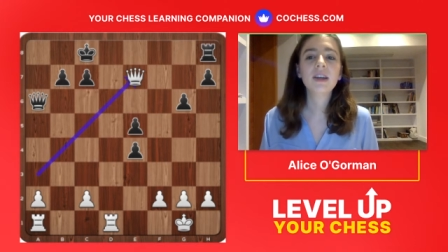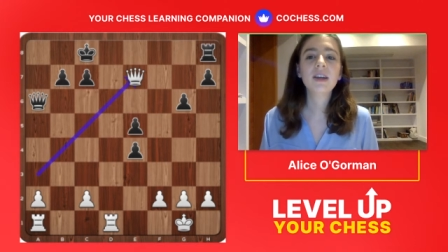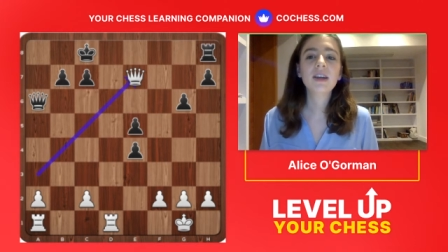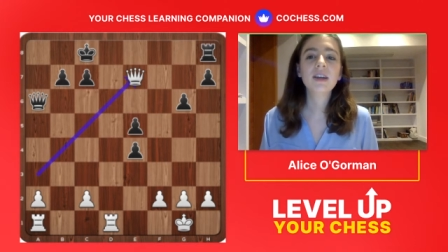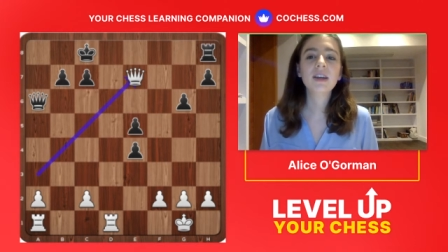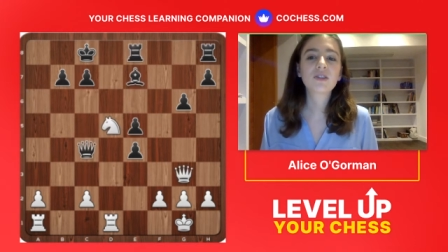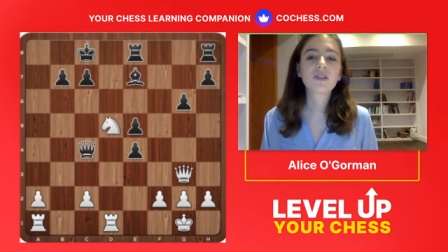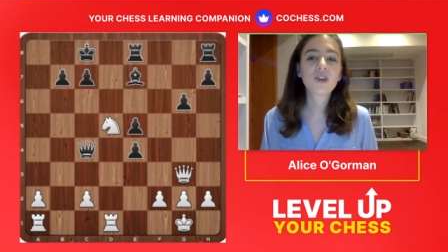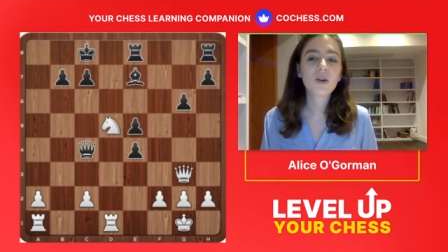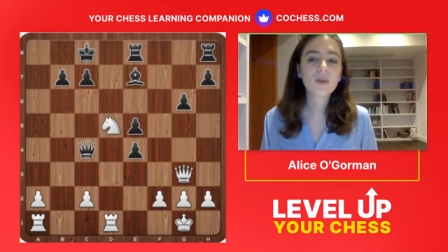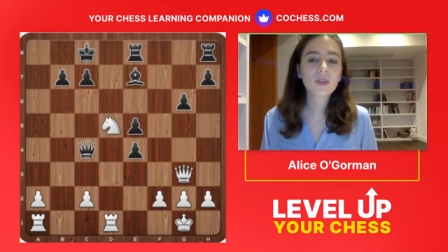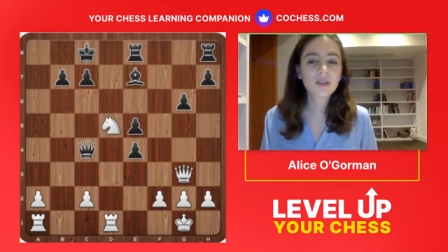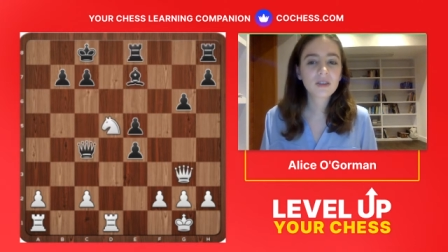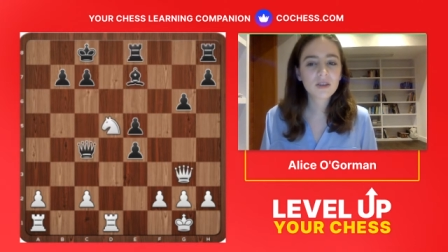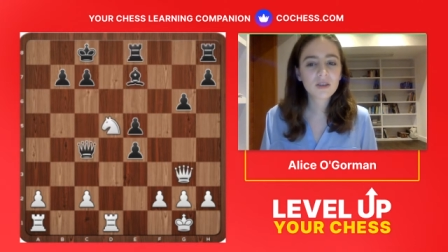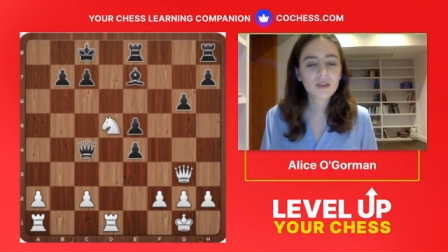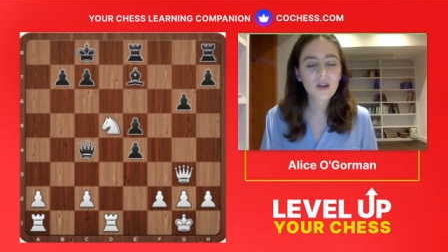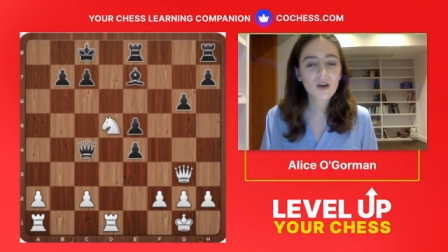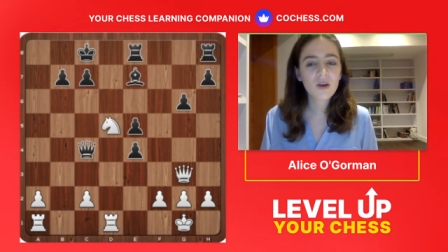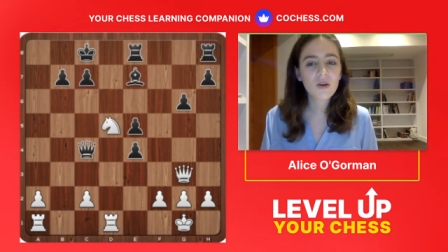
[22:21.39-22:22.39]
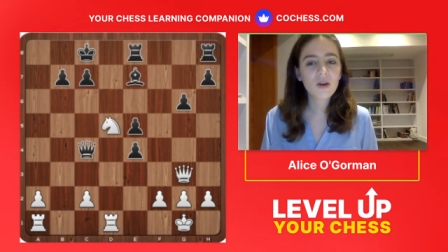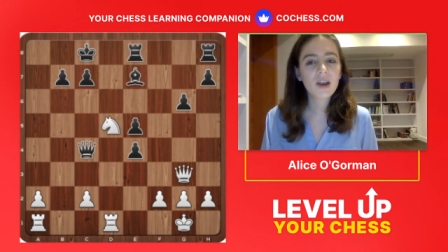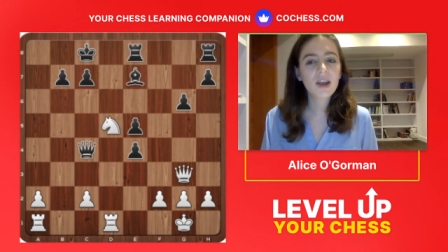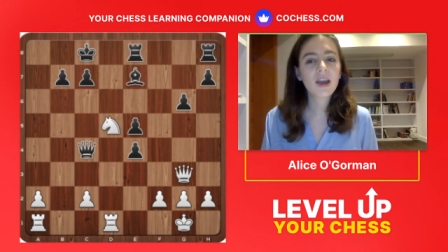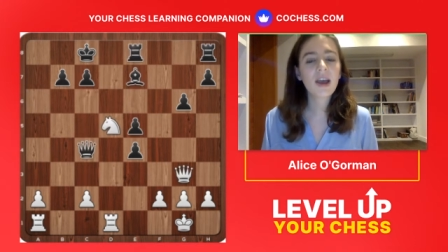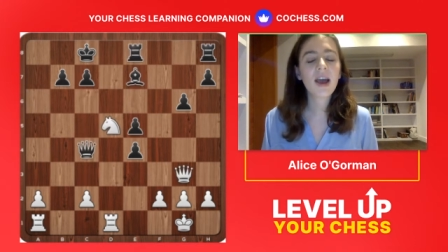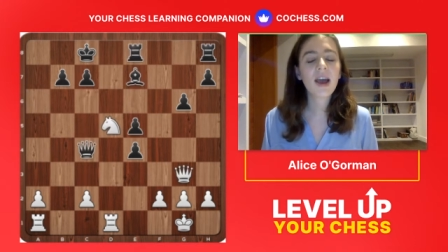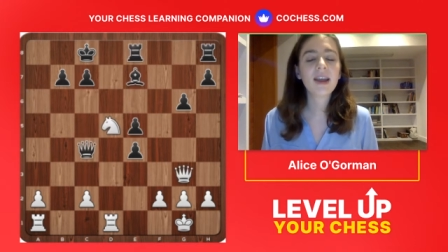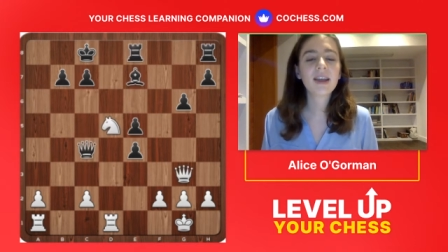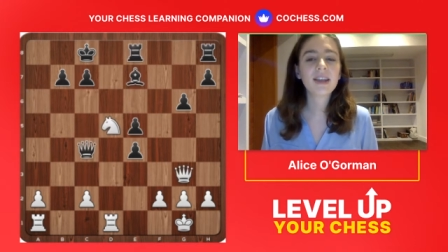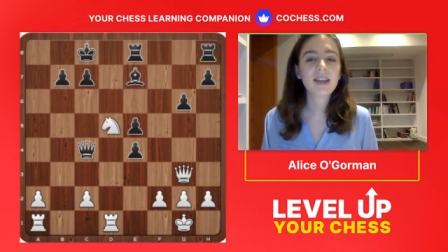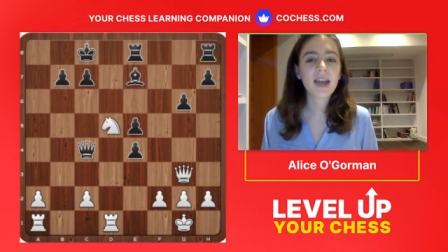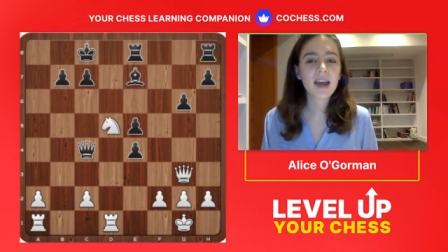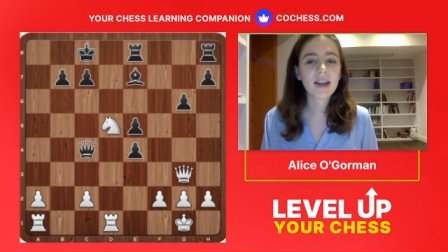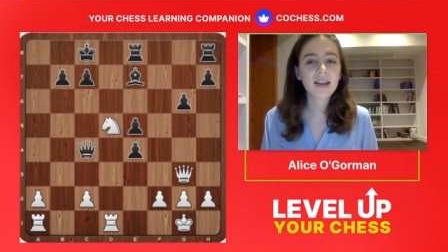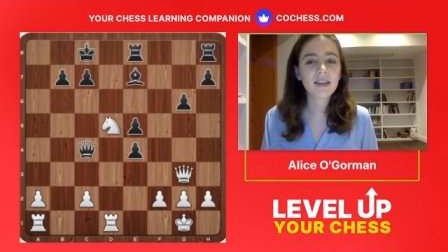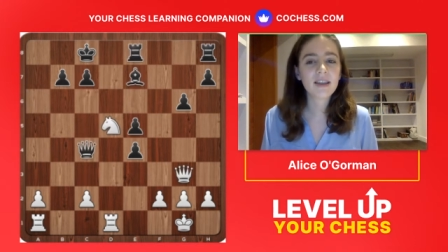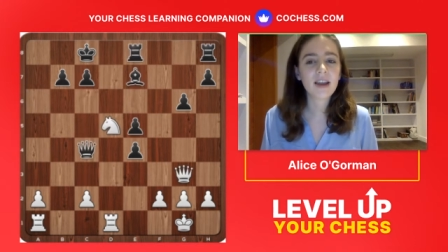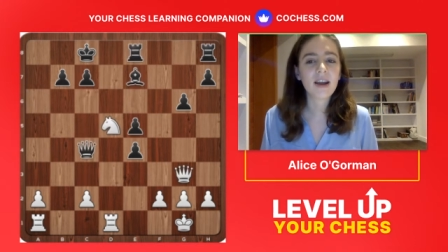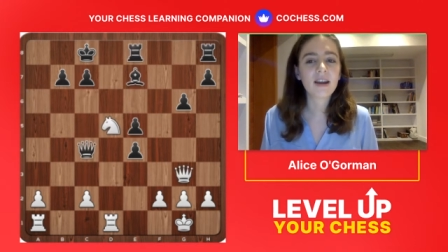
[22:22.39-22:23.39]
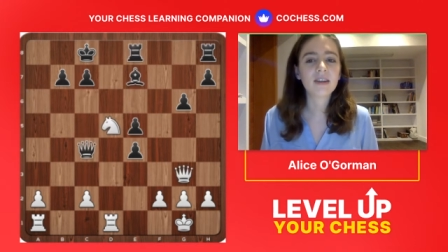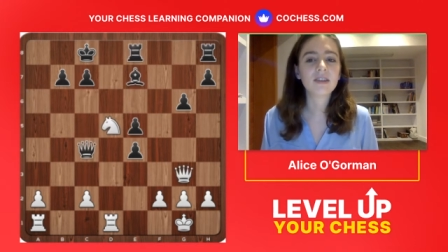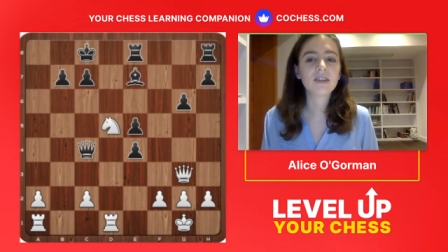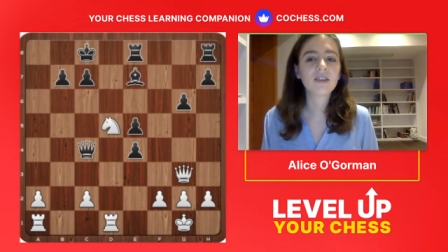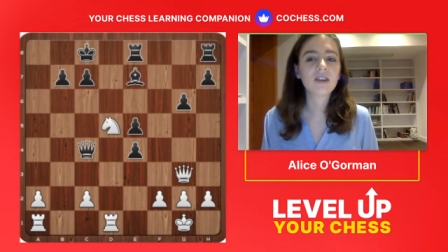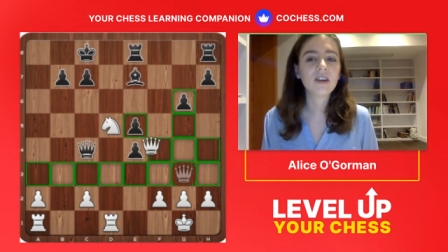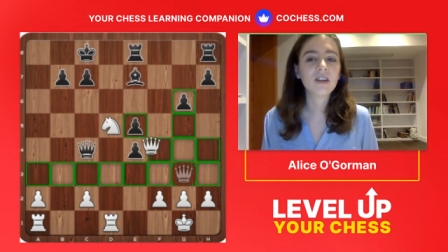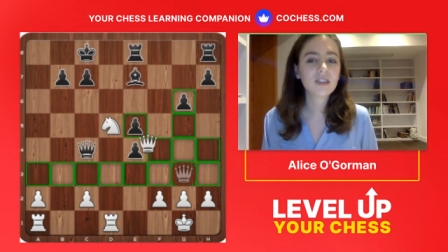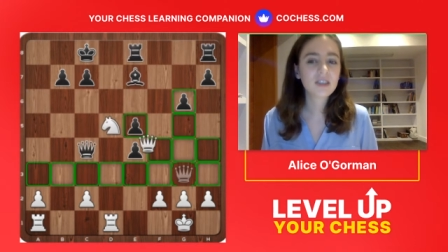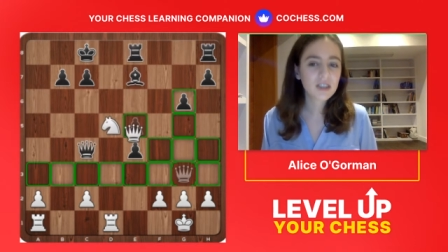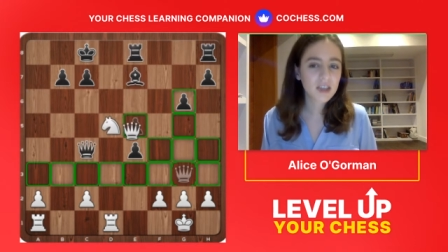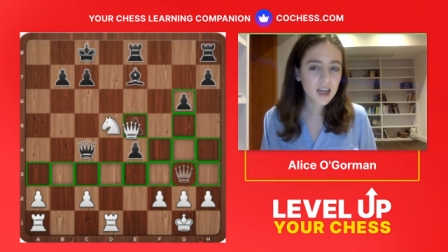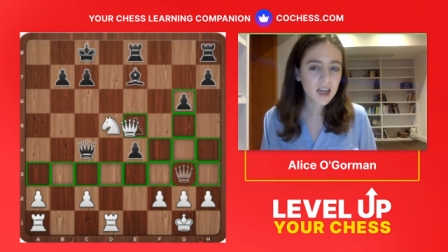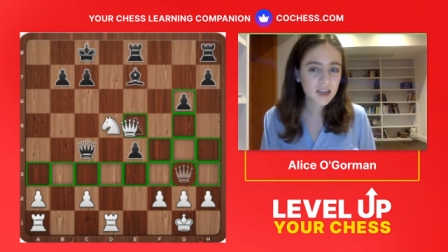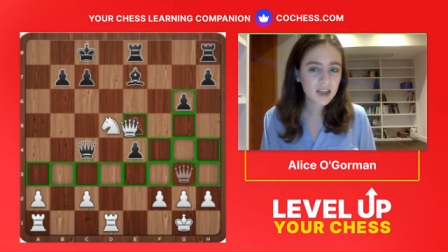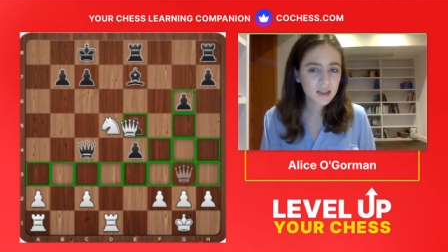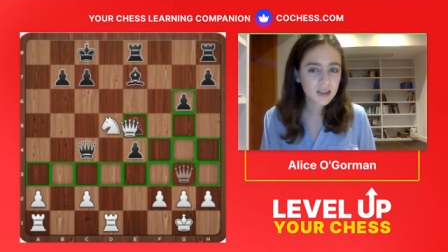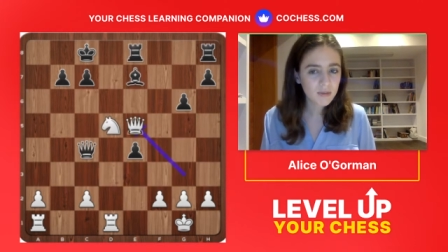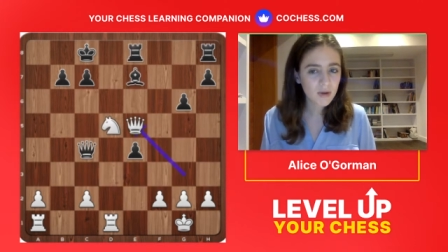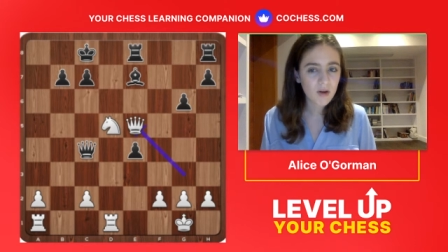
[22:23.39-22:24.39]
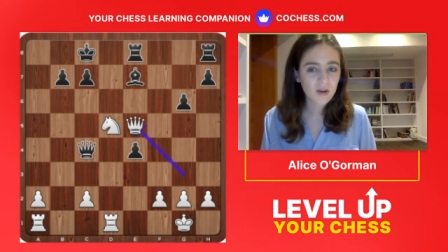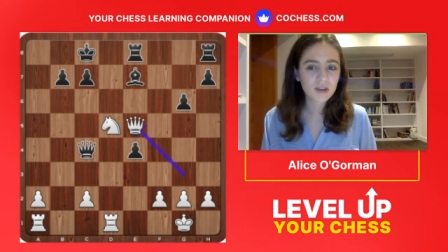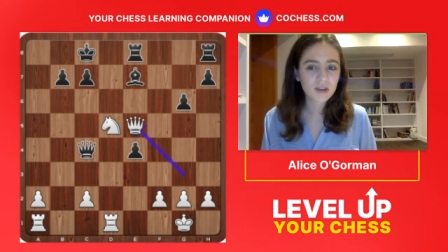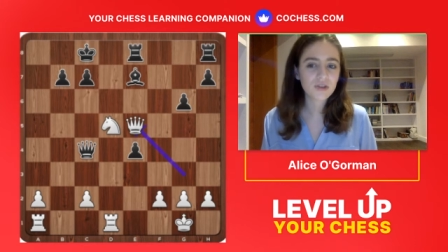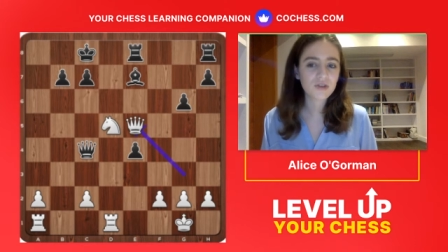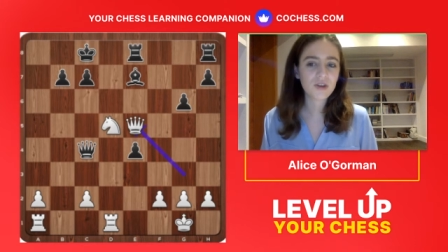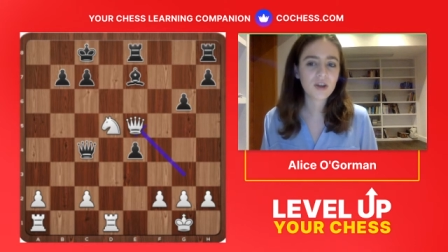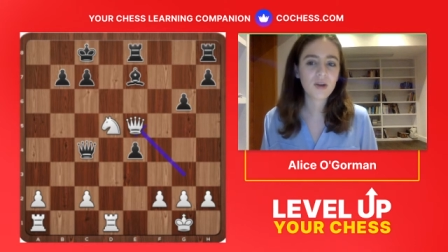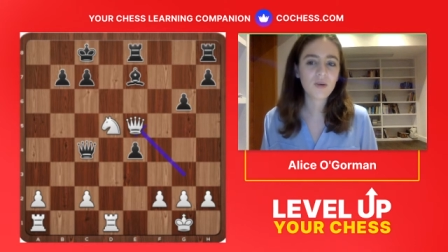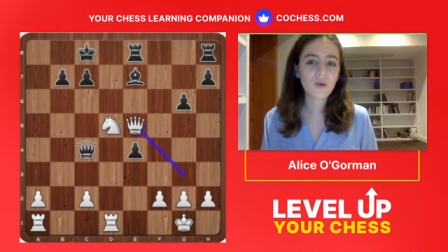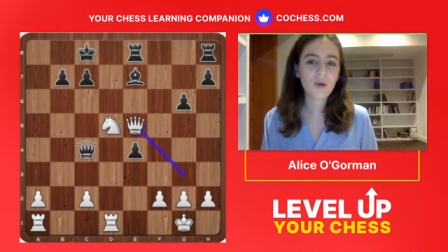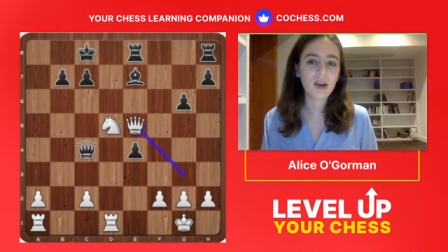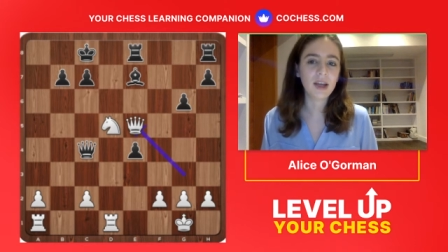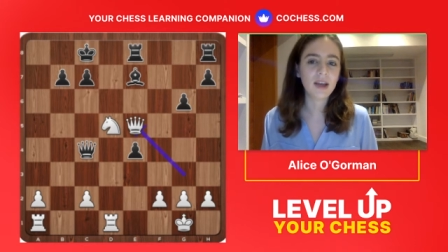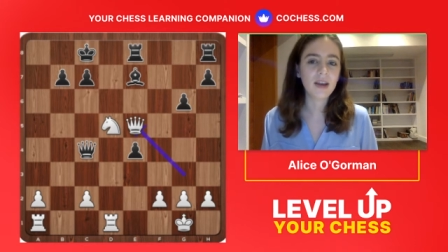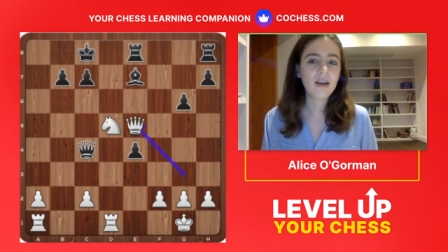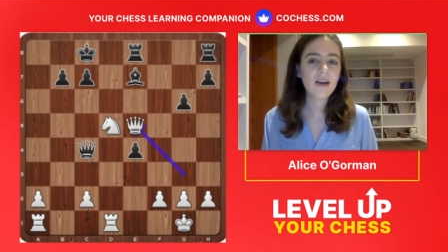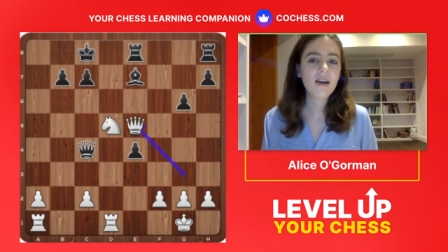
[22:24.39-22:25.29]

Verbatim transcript: It's going slowly and getting there, and it's not just taking the pawn straight away.